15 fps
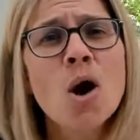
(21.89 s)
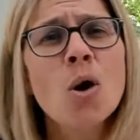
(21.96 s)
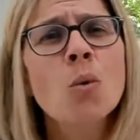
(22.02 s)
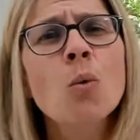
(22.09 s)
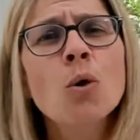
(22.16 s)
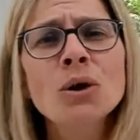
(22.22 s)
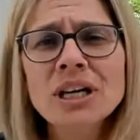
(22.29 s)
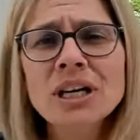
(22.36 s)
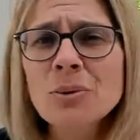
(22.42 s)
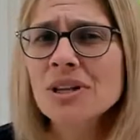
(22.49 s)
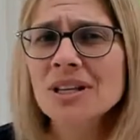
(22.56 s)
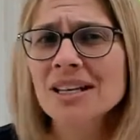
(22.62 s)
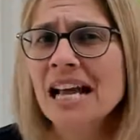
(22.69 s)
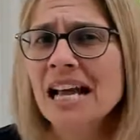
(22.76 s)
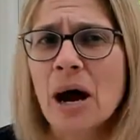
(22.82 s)
Working with
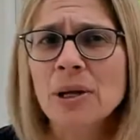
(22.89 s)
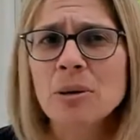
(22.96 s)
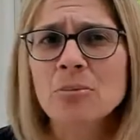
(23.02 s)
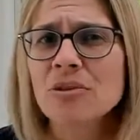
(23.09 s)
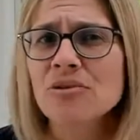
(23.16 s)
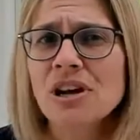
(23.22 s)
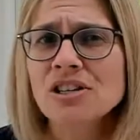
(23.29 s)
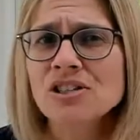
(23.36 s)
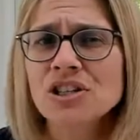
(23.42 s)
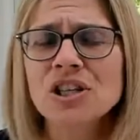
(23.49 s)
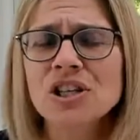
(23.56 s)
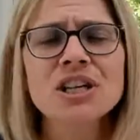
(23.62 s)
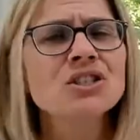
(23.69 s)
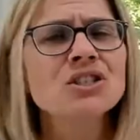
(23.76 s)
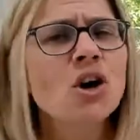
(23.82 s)
an accounting
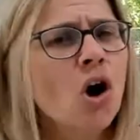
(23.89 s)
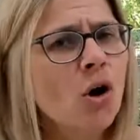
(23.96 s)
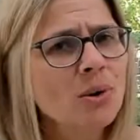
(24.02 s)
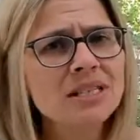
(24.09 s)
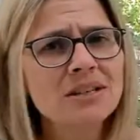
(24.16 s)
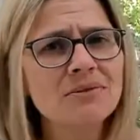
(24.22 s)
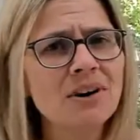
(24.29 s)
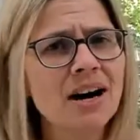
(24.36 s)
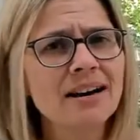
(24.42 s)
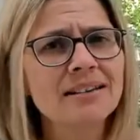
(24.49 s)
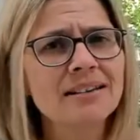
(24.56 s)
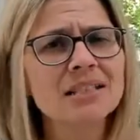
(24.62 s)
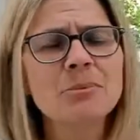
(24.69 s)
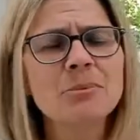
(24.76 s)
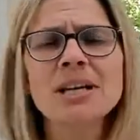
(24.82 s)
professional is always
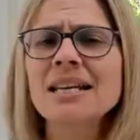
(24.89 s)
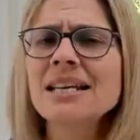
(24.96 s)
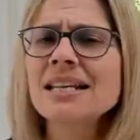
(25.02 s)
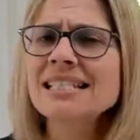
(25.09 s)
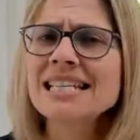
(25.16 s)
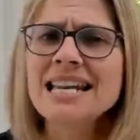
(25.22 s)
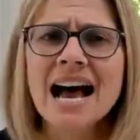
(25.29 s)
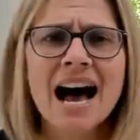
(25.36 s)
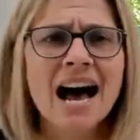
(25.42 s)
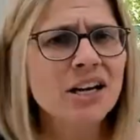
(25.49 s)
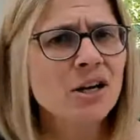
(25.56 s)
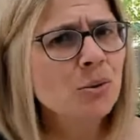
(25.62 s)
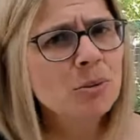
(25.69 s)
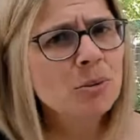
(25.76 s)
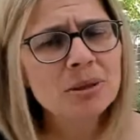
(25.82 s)
advised, but it is not
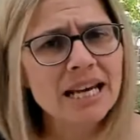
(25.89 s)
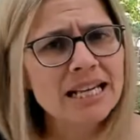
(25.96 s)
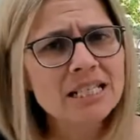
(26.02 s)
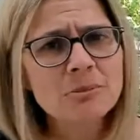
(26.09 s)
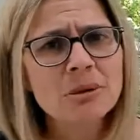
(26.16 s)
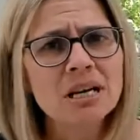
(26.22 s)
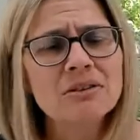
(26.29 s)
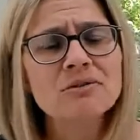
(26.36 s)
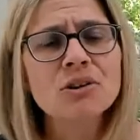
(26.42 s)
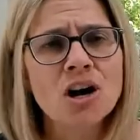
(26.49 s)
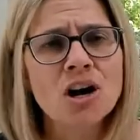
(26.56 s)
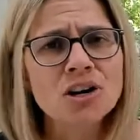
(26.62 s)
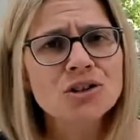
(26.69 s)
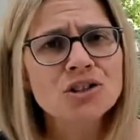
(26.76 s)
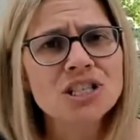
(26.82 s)
a replacement for
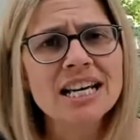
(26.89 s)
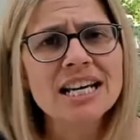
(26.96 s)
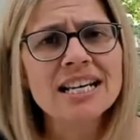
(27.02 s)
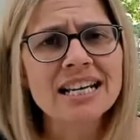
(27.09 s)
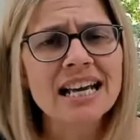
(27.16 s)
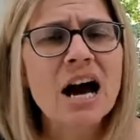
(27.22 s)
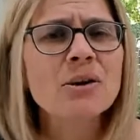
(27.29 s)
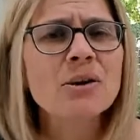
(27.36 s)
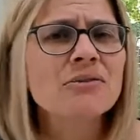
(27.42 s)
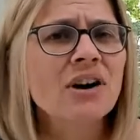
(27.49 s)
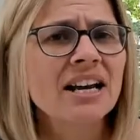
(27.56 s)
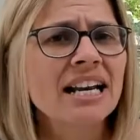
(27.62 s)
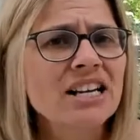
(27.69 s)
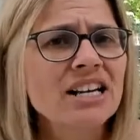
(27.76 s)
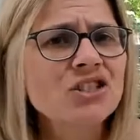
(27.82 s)
understanding how the
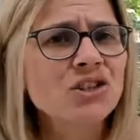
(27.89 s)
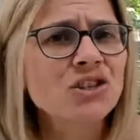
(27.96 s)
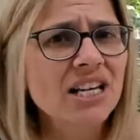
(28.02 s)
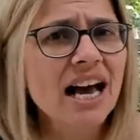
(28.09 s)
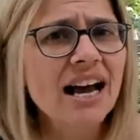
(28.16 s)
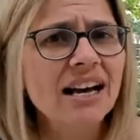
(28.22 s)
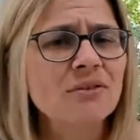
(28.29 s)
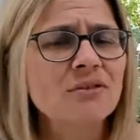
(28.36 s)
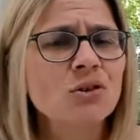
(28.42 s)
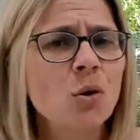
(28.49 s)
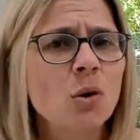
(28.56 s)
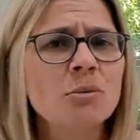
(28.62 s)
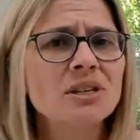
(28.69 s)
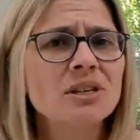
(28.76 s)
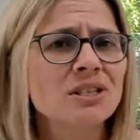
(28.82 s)
financial side of your
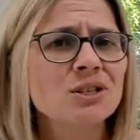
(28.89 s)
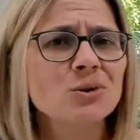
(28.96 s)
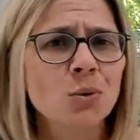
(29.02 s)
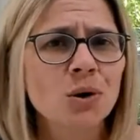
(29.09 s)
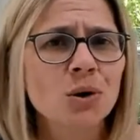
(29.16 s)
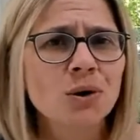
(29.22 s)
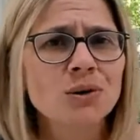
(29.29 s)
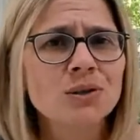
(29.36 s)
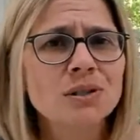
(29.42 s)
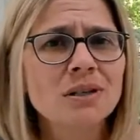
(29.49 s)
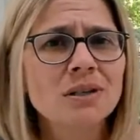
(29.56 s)
business works.